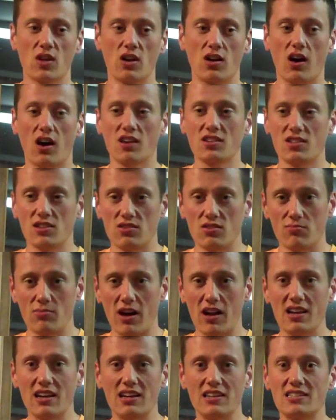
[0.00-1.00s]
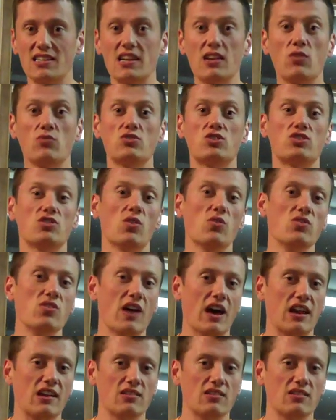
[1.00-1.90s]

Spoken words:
caution you about it is they don't show you how